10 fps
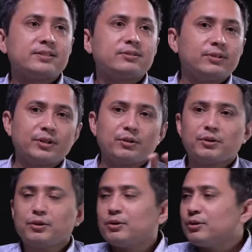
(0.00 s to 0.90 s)

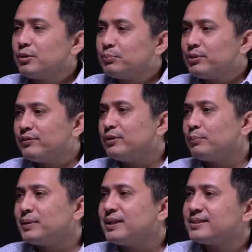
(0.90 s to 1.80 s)
your
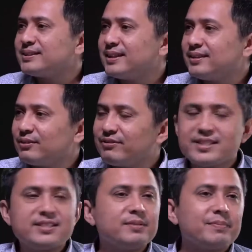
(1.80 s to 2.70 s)
perks and your
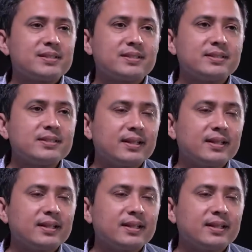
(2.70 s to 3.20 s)
fancy medicines.